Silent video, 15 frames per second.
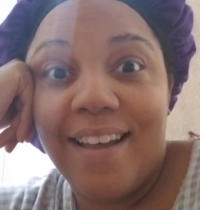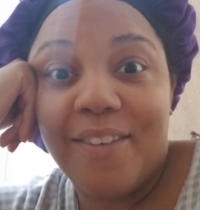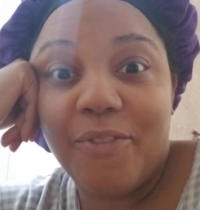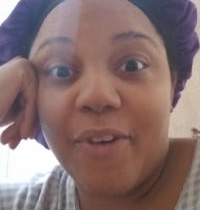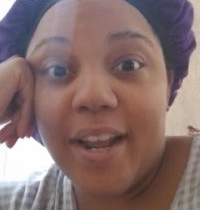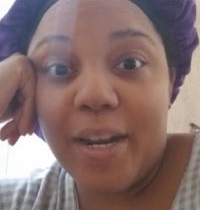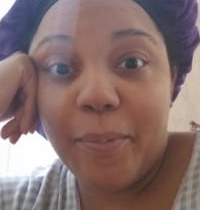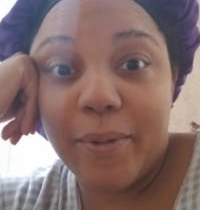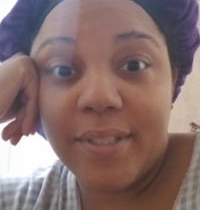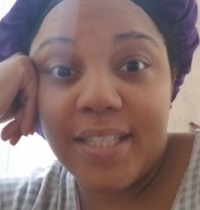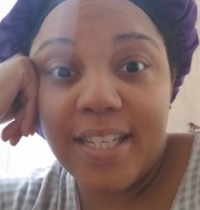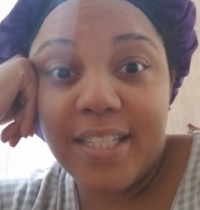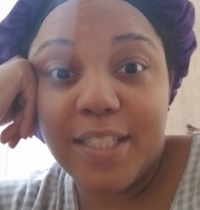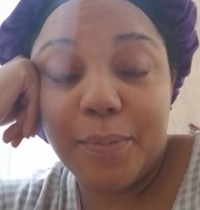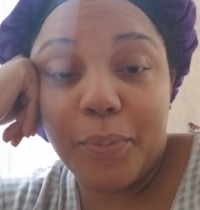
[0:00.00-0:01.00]
Freddie
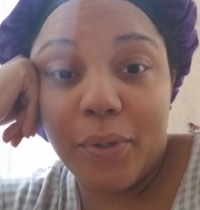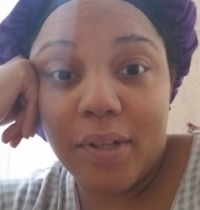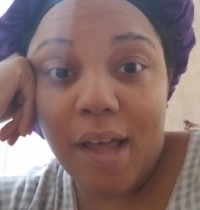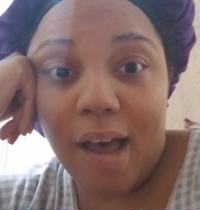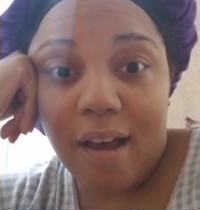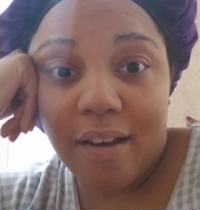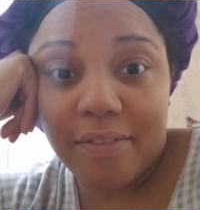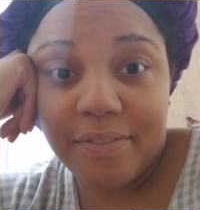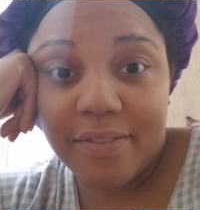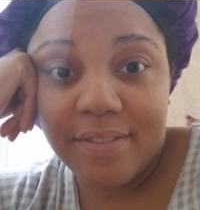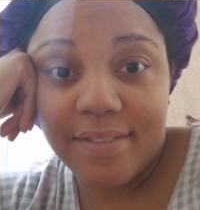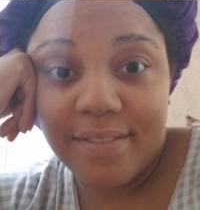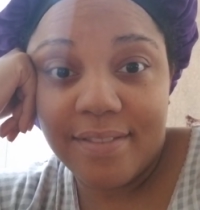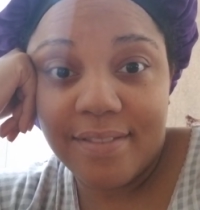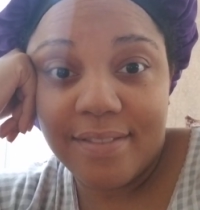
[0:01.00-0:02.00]
proceeds to pull off
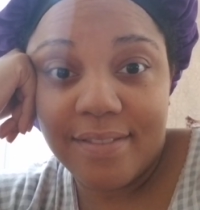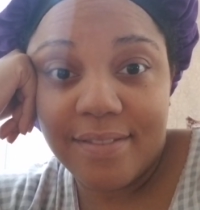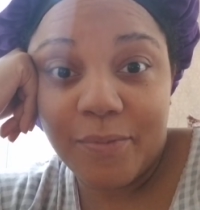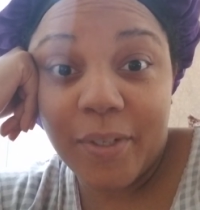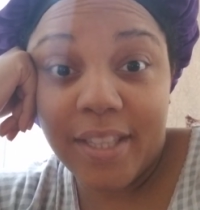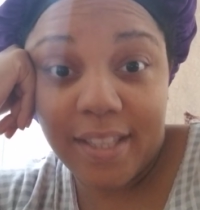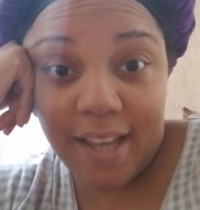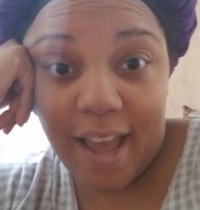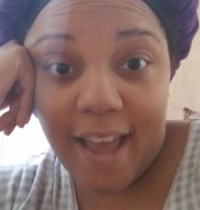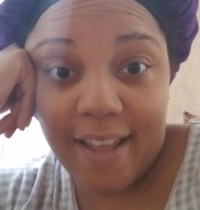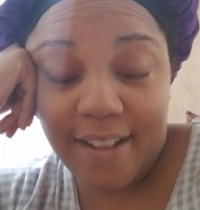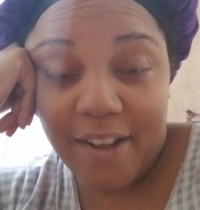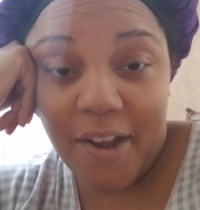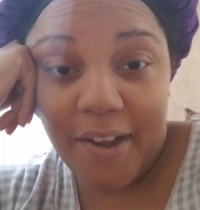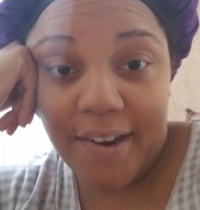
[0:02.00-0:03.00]
with the guy in
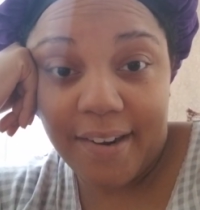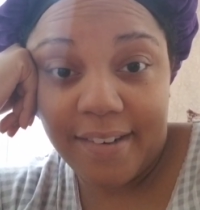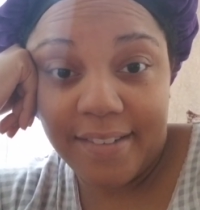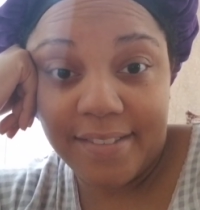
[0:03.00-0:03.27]
the car.